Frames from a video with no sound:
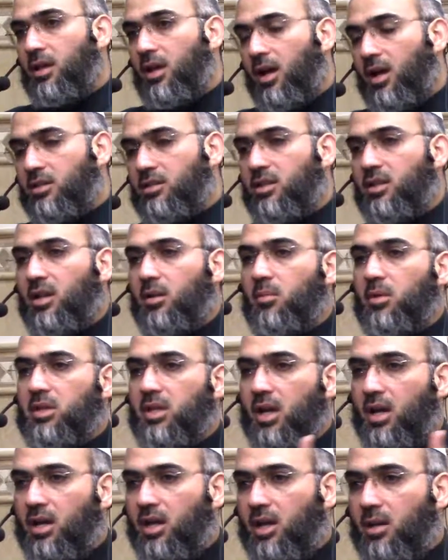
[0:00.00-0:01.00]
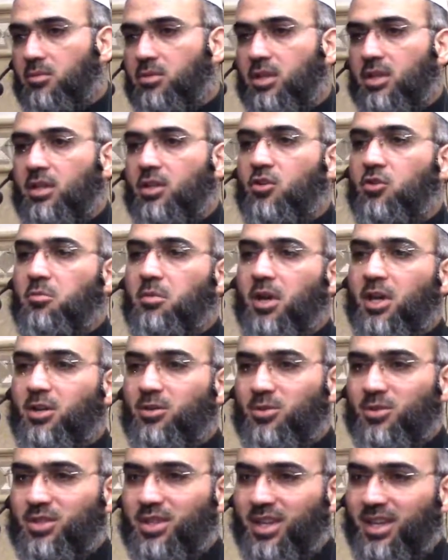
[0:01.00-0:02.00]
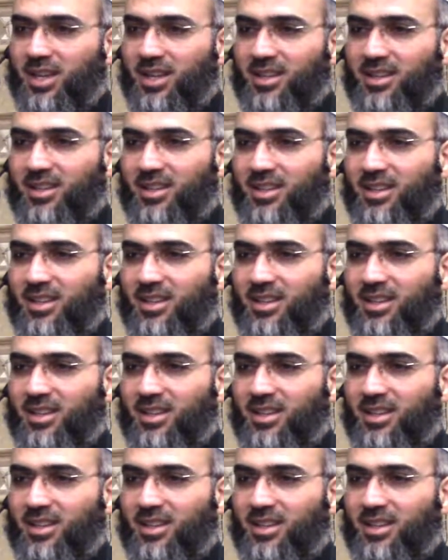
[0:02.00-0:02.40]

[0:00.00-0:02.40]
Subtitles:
until Ramadan comes and then you pay your zakah.